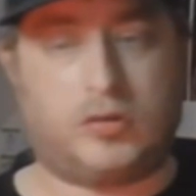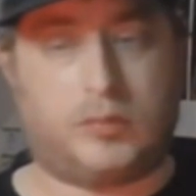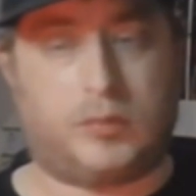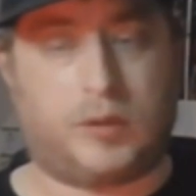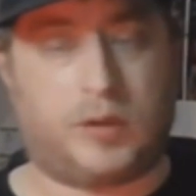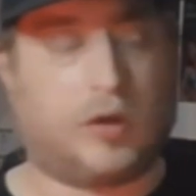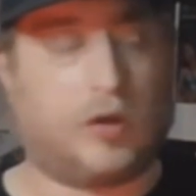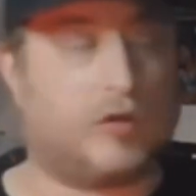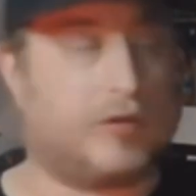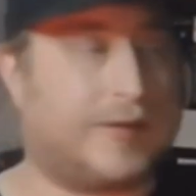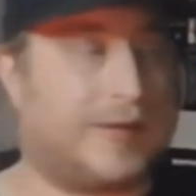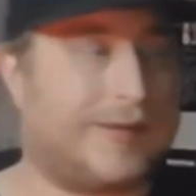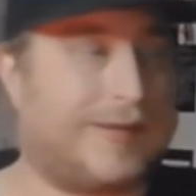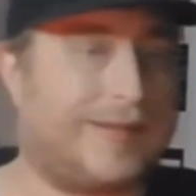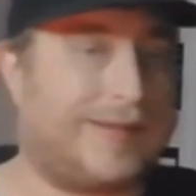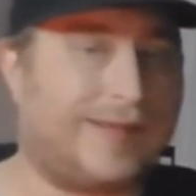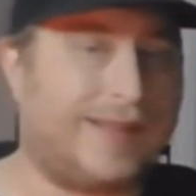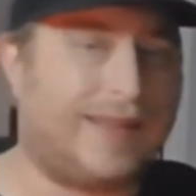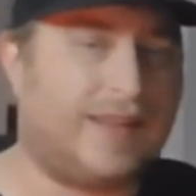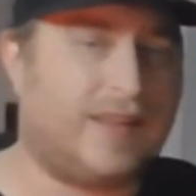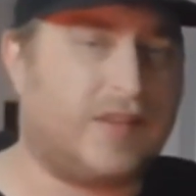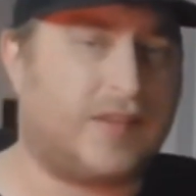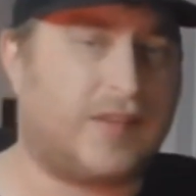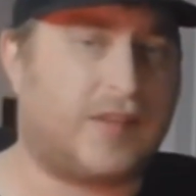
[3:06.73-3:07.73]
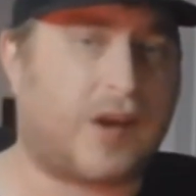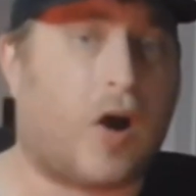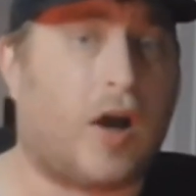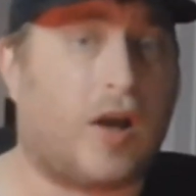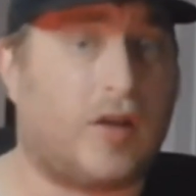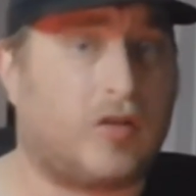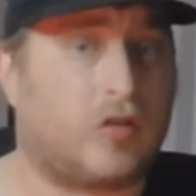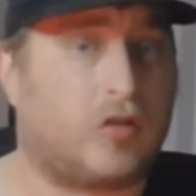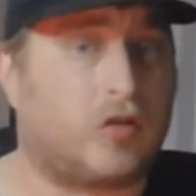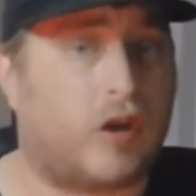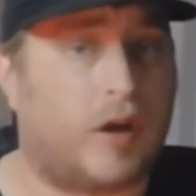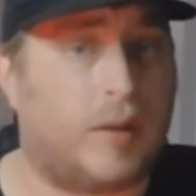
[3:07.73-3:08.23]
We got to see the
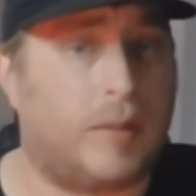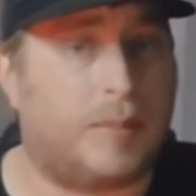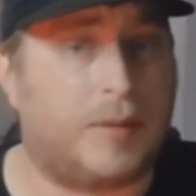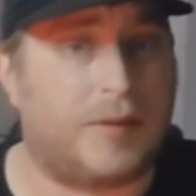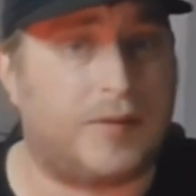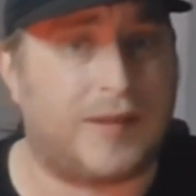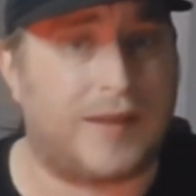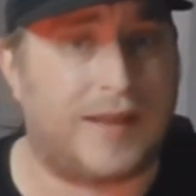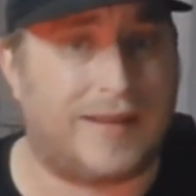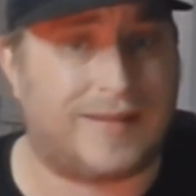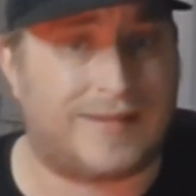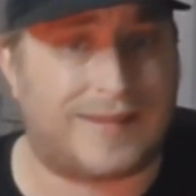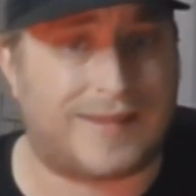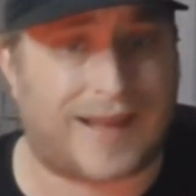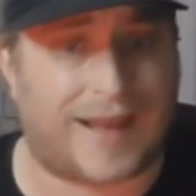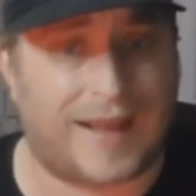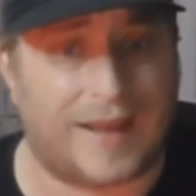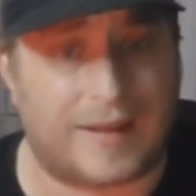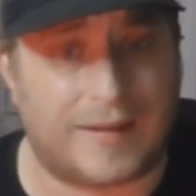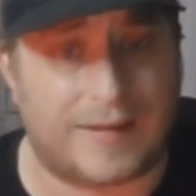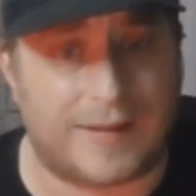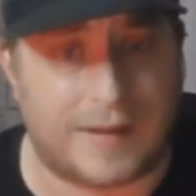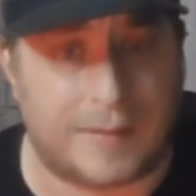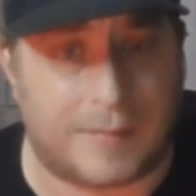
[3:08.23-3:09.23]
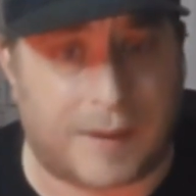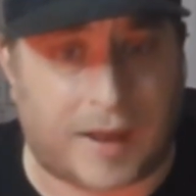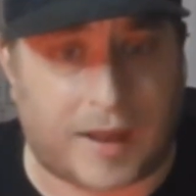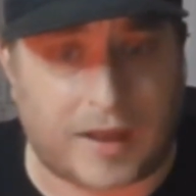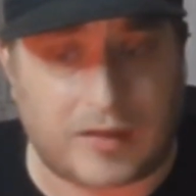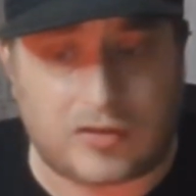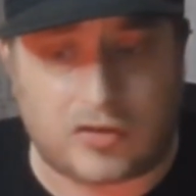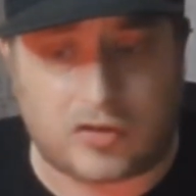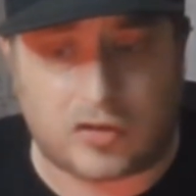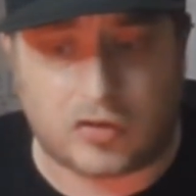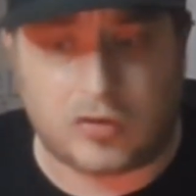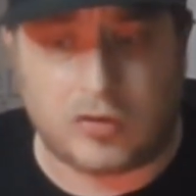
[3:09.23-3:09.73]
Skyscrapers in tag team
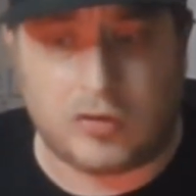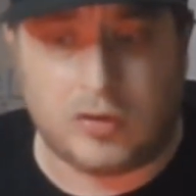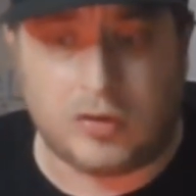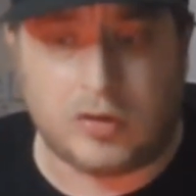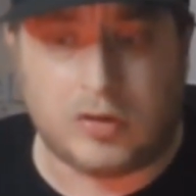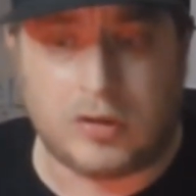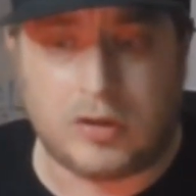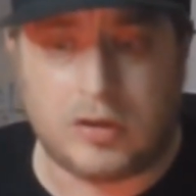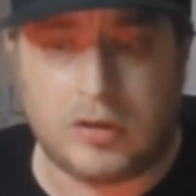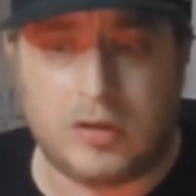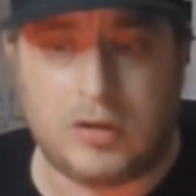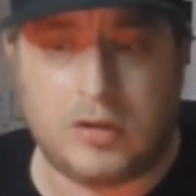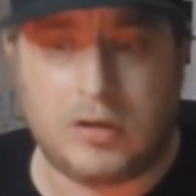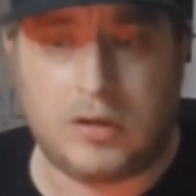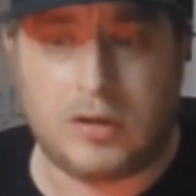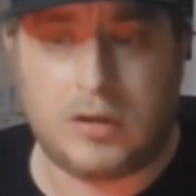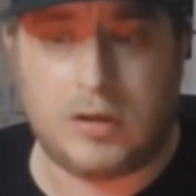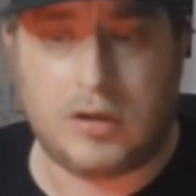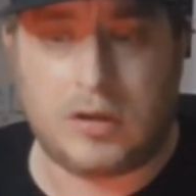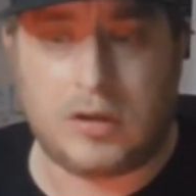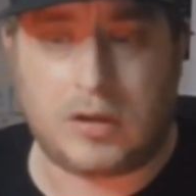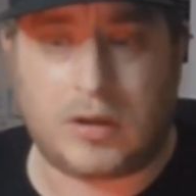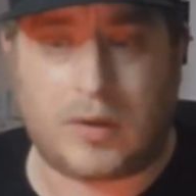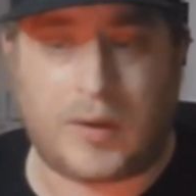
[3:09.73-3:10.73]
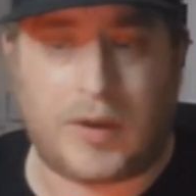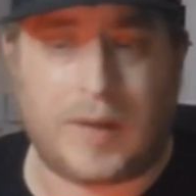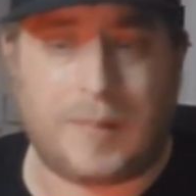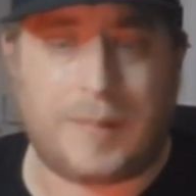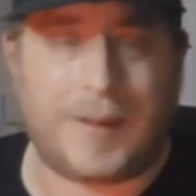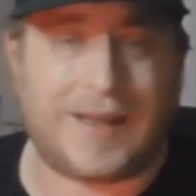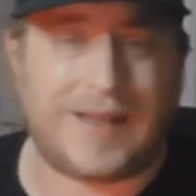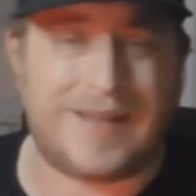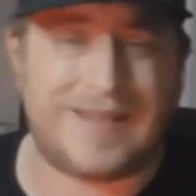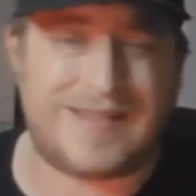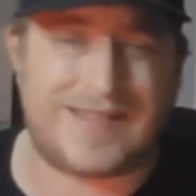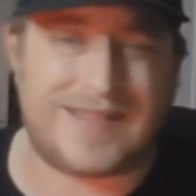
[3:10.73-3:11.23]
action, going up
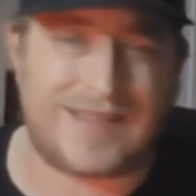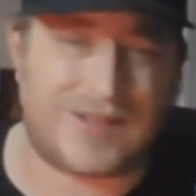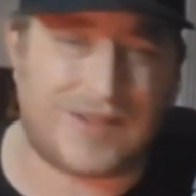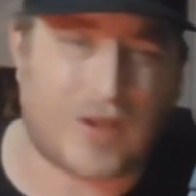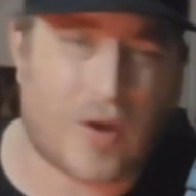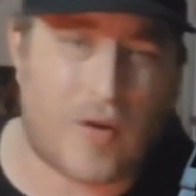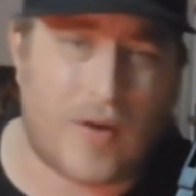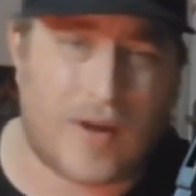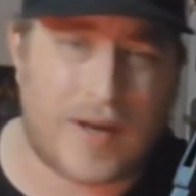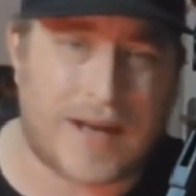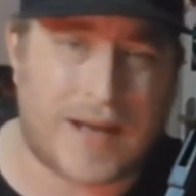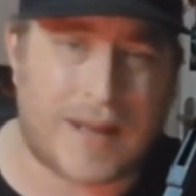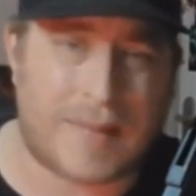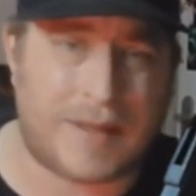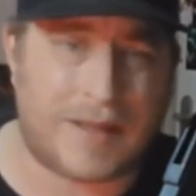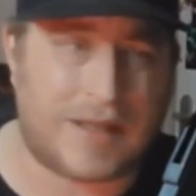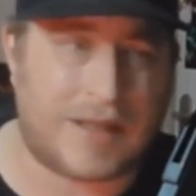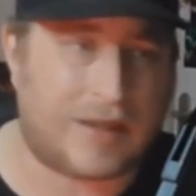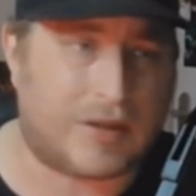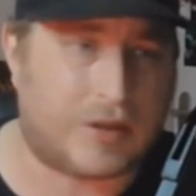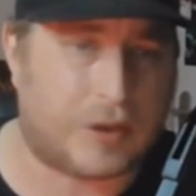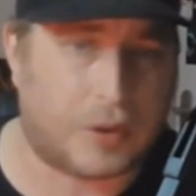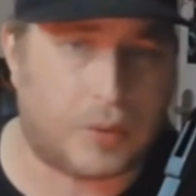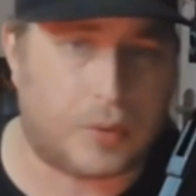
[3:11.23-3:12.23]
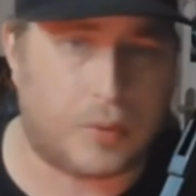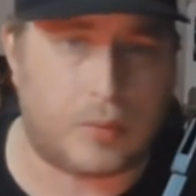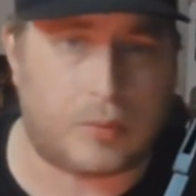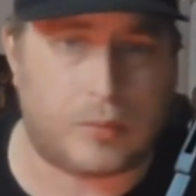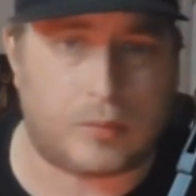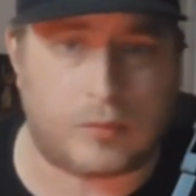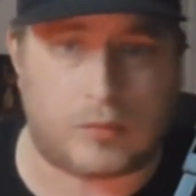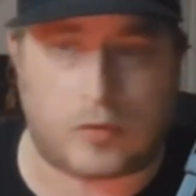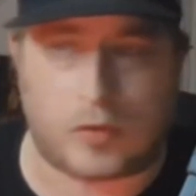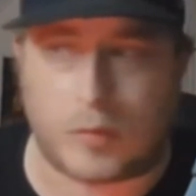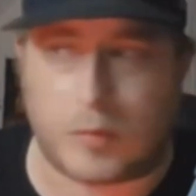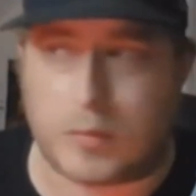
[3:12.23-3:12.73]
against the dynamic
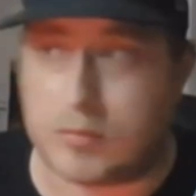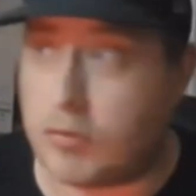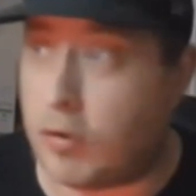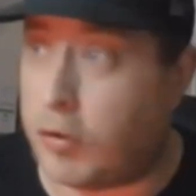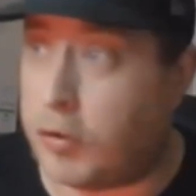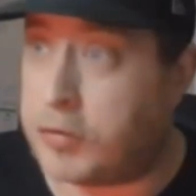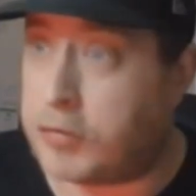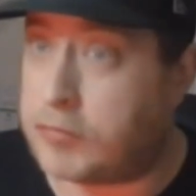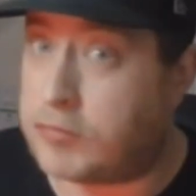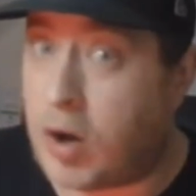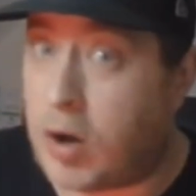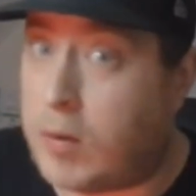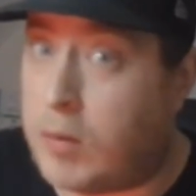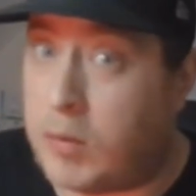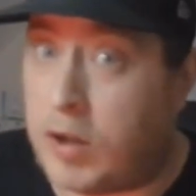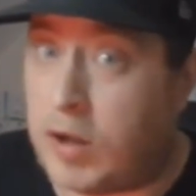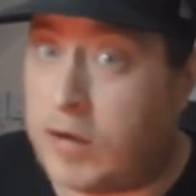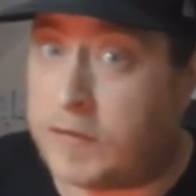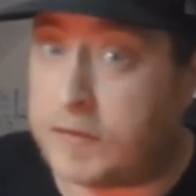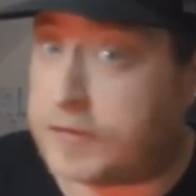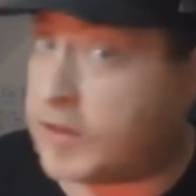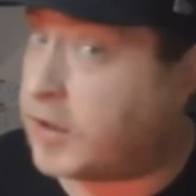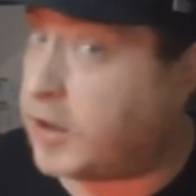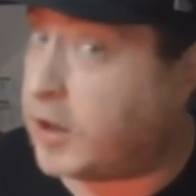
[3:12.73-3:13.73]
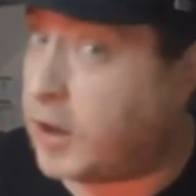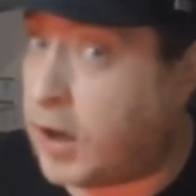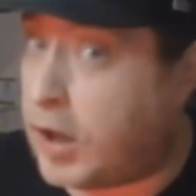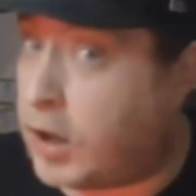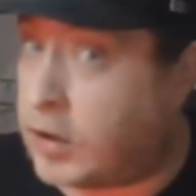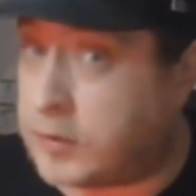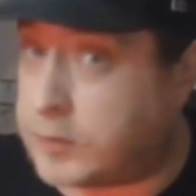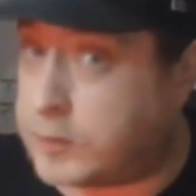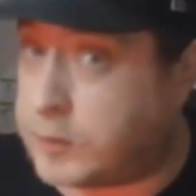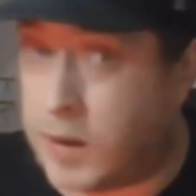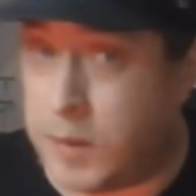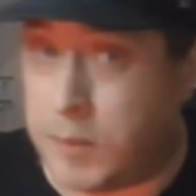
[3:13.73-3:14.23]
dudes who were on a roll after the
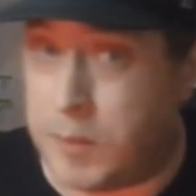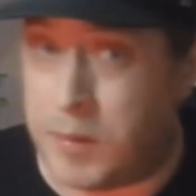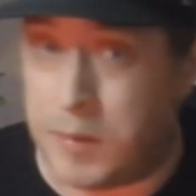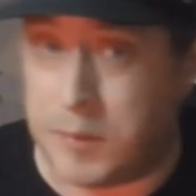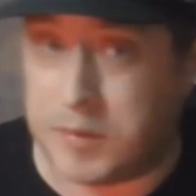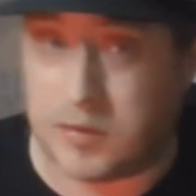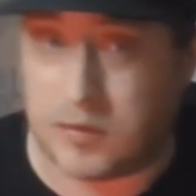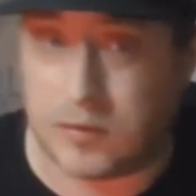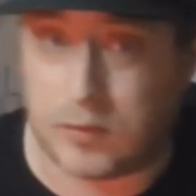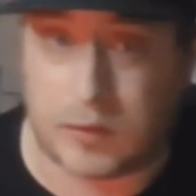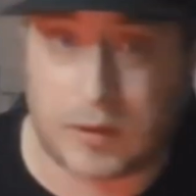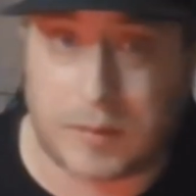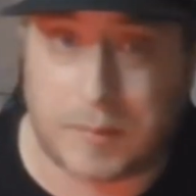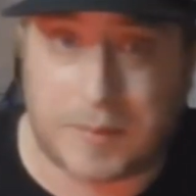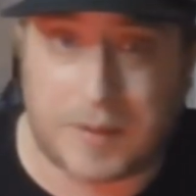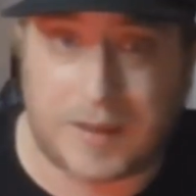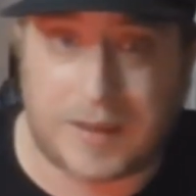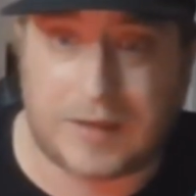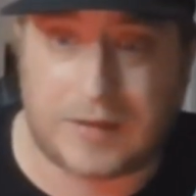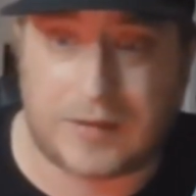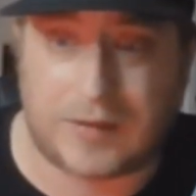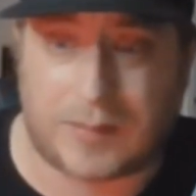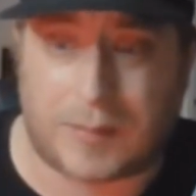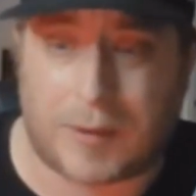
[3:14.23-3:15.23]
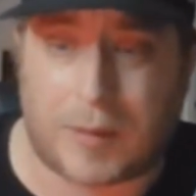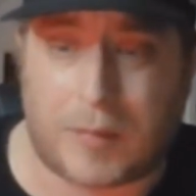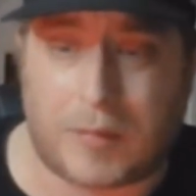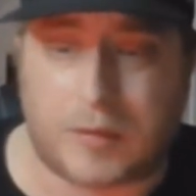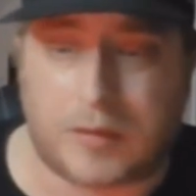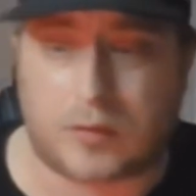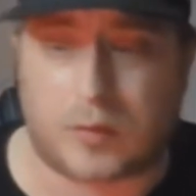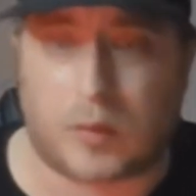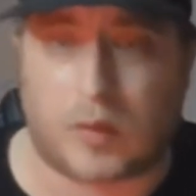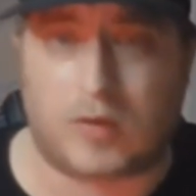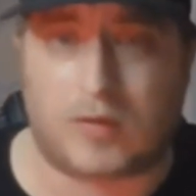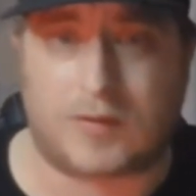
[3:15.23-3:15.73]
last one where we saw them beat the Samoan
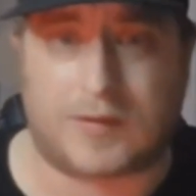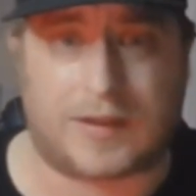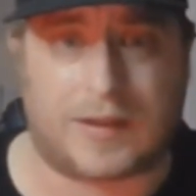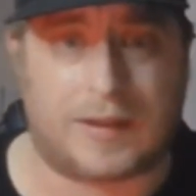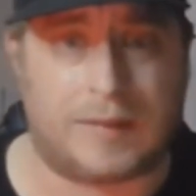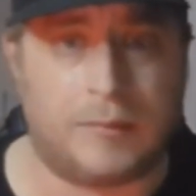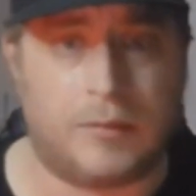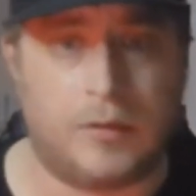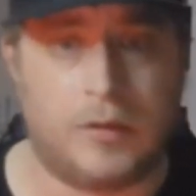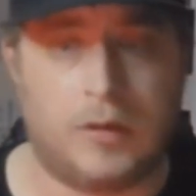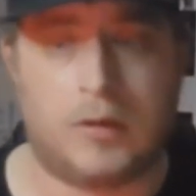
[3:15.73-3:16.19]
Swat Team.